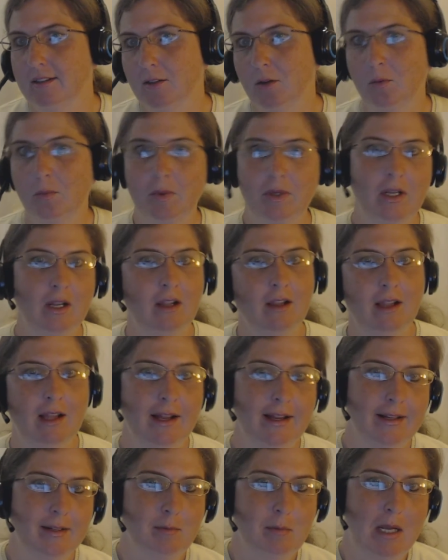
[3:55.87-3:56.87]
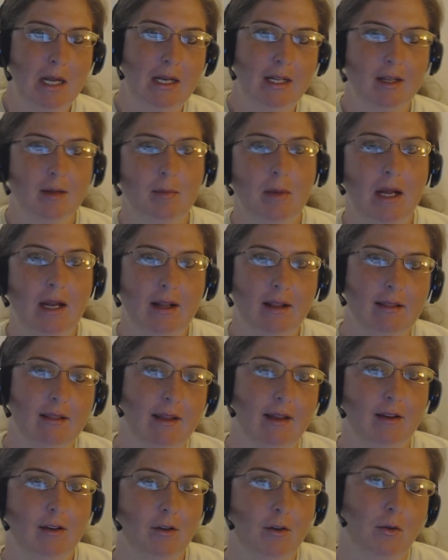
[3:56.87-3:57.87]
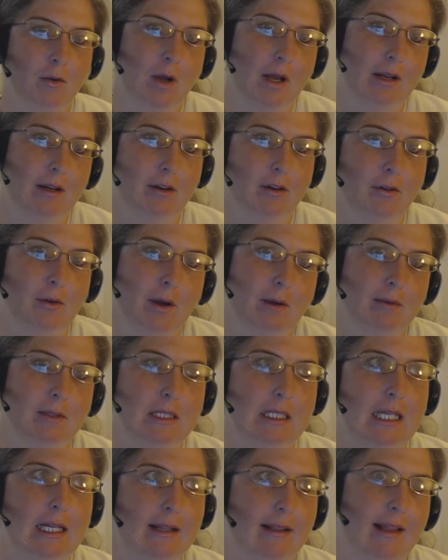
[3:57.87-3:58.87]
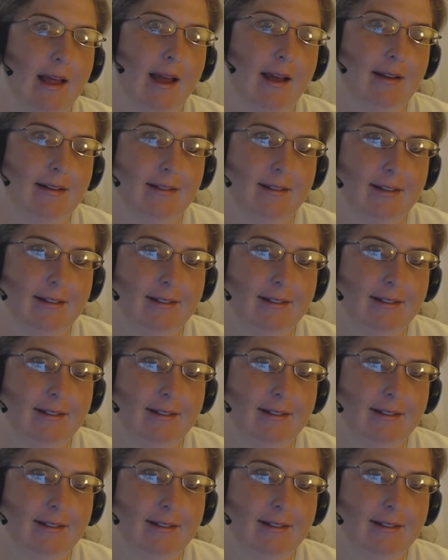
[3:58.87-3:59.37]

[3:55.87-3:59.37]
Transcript: don't be all high and mighty about it, like, oh, I knew I was getting that,